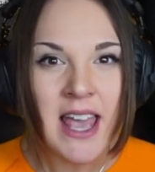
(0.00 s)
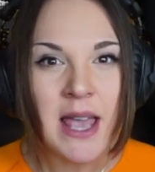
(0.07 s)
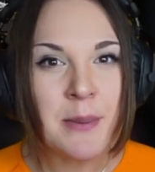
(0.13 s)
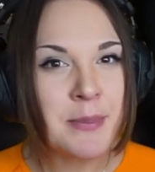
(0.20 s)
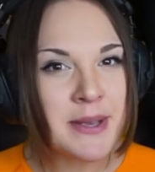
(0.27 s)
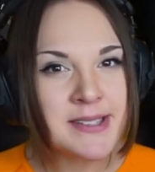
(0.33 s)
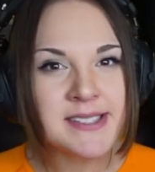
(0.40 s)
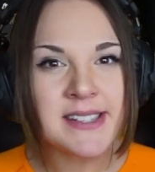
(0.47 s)
It
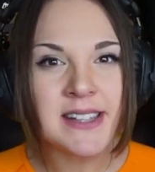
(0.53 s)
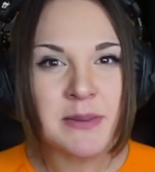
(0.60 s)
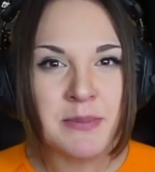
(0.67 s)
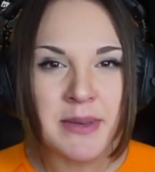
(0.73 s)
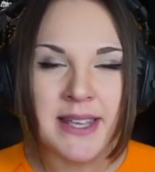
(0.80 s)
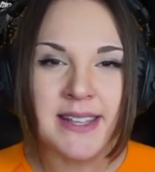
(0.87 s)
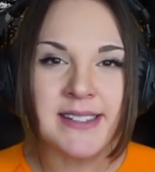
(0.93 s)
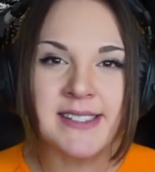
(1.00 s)
basically
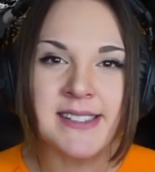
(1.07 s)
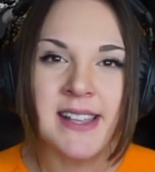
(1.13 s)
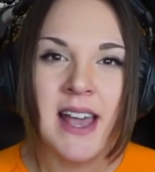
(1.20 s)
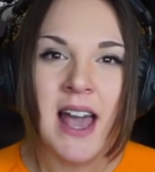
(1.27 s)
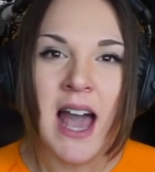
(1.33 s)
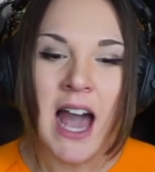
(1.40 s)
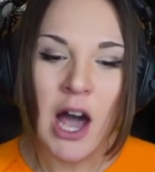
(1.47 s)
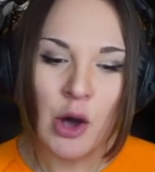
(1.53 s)
means
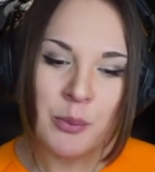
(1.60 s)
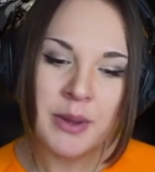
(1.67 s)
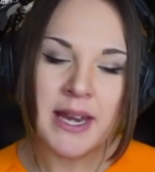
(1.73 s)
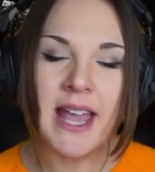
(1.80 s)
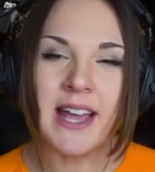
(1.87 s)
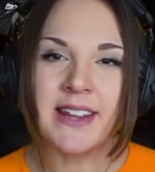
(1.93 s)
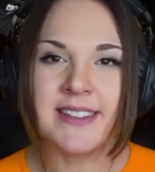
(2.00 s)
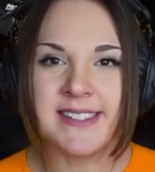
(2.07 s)
how many
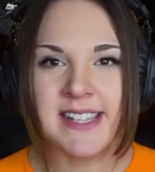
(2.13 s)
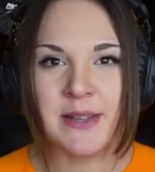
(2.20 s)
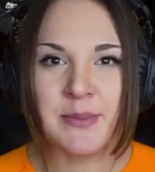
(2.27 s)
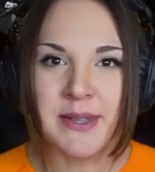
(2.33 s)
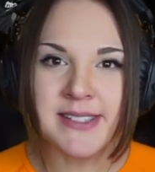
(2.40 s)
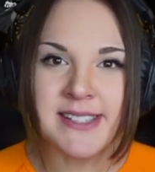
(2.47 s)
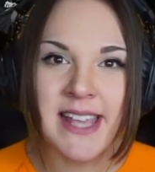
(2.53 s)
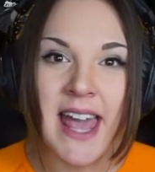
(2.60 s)
health
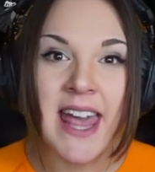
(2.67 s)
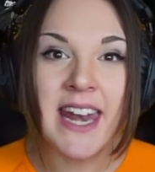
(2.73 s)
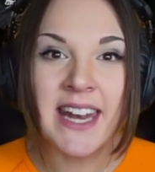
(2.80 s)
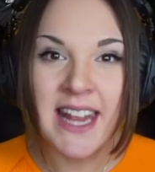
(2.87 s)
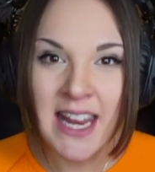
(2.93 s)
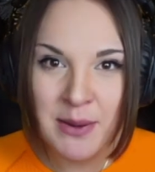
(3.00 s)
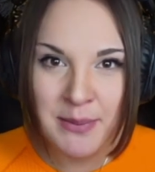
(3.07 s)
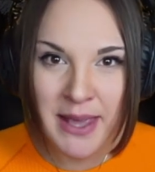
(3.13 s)
segments can an
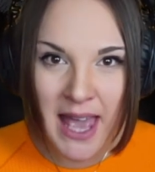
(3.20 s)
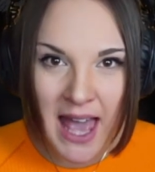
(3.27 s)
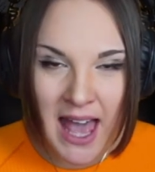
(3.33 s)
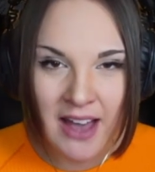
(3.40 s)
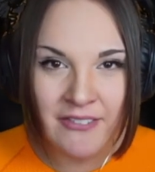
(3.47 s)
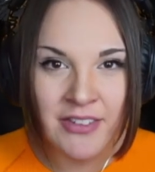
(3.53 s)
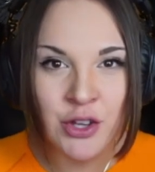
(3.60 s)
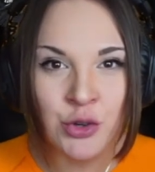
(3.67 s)
enemy
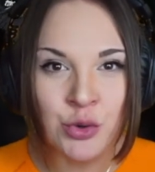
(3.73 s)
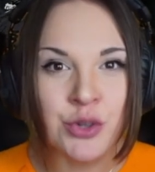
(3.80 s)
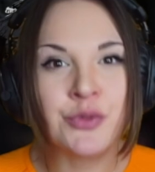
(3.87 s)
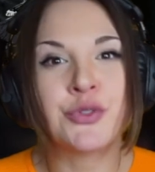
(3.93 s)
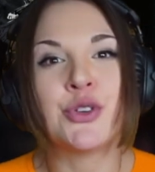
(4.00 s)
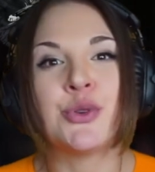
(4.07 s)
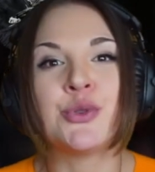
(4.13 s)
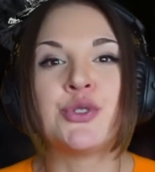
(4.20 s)
have in order
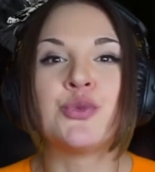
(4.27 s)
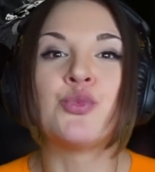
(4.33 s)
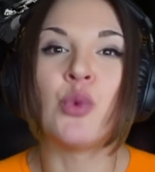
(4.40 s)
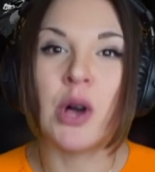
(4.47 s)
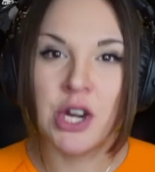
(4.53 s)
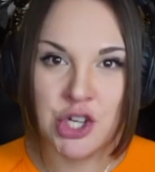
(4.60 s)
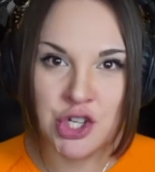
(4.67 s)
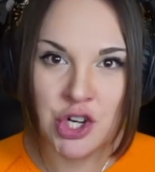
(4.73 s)
for you to
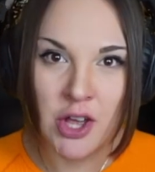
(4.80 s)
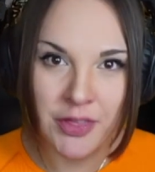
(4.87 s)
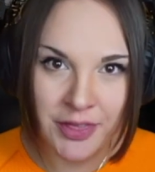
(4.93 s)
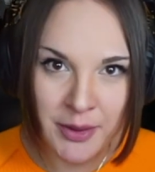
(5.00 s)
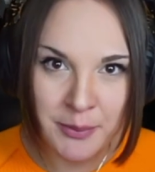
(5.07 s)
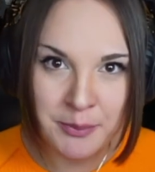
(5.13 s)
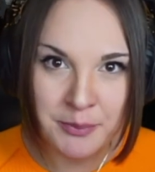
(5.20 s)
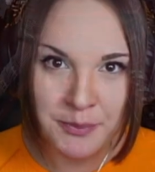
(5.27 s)
one-shot
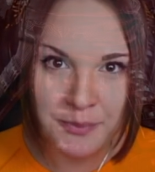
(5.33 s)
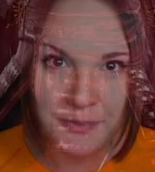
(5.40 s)
them.